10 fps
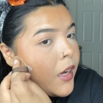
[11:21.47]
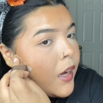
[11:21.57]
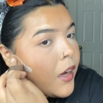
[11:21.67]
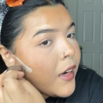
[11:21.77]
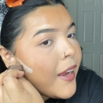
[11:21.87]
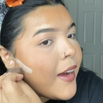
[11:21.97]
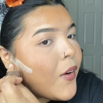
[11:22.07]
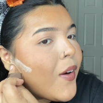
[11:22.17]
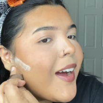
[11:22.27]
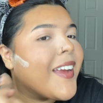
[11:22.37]
on
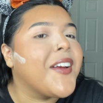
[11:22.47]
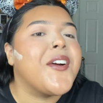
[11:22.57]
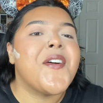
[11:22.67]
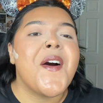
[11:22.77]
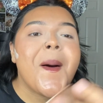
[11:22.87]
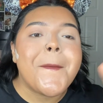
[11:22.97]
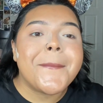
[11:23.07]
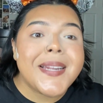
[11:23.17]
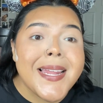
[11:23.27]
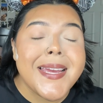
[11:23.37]
how I got
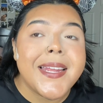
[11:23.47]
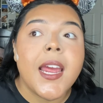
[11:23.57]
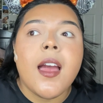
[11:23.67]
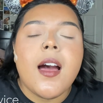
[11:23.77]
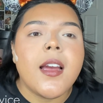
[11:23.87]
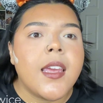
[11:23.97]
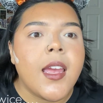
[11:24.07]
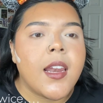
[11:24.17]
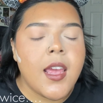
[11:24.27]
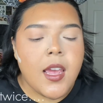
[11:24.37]
played.
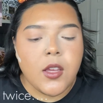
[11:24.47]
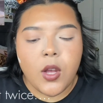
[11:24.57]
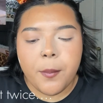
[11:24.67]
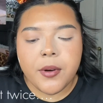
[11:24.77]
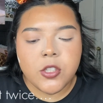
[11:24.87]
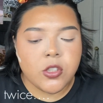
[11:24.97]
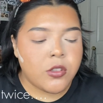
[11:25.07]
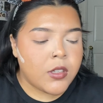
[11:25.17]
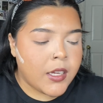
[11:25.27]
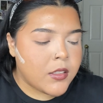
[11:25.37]
Again, I'm pretty sure
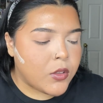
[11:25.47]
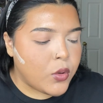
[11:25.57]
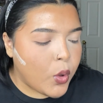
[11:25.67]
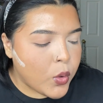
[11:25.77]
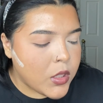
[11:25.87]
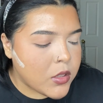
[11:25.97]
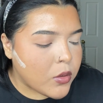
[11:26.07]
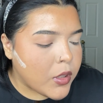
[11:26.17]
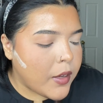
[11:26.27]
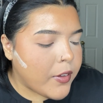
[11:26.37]
you guys know this
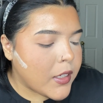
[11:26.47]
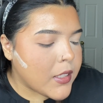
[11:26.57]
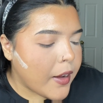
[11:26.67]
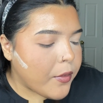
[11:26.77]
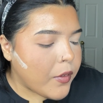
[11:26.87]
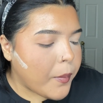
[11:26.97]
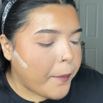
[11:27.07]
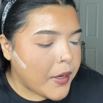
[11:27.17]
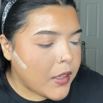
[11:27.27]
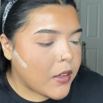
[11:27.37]
story. If you guys have
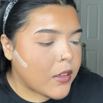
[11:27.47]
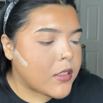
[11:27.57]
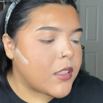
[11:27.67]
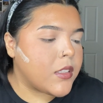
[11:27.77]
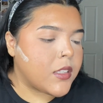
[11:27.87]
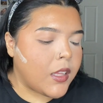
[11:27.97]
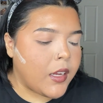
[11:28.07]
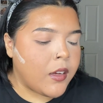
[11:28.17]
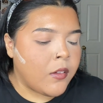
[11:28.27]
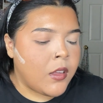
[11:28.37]
been here since
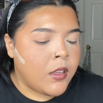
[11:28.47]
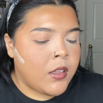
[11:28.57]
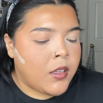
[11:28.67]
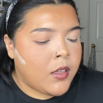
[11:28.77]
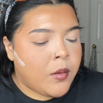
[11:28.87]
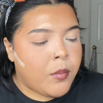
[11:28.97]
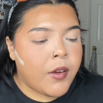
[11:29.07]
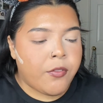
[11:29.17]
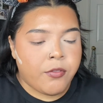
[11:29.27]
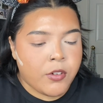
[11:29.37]
like my
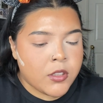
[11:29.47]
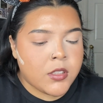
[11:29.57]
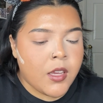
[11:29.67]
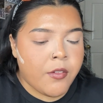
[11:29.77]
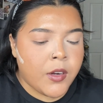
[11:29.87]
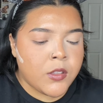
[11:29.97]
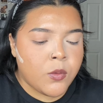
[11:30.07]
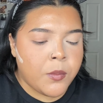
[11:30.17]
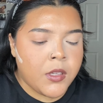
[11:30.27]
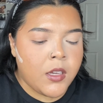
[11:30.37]
first Get Ready with
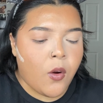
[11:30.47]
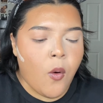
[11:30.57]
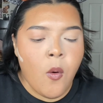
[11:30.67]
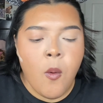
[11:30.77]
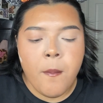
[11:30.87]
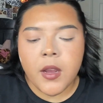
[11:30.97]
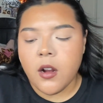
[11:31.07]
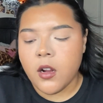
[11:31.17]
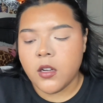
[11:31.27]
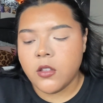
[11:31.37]
Me, oh my
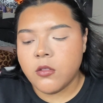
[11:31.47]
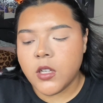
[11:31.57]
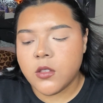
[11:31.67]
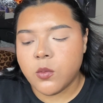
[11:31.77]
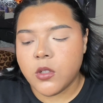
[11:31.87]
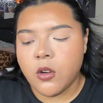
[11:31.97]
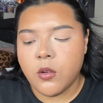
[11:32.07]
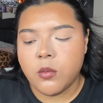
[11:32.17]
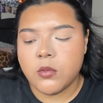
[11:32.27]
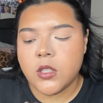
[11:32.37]
god, you guys would
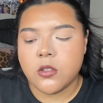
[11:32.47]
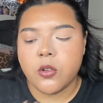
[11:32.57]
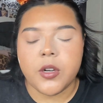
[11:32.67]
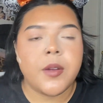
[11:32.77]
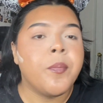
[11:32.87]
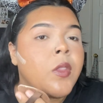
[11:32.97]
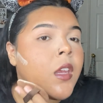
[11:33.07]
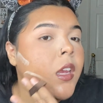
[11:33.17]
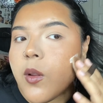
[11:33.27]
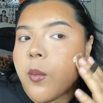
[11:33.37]
know this story.
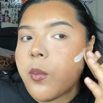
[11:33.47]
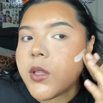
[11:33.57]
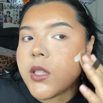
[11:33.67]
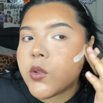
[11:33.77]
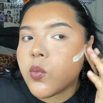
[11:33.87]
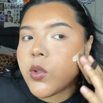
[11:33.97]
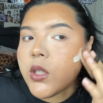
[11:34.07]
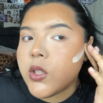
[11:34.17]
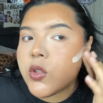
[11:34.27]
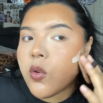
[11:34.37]
But this
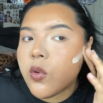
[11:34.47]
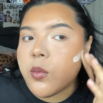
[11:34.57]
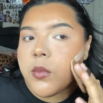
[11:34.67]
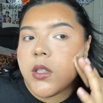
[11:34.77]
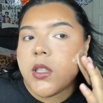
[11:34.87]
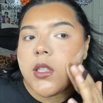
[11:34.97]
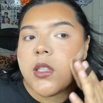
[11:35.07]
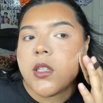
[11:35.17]
really showed me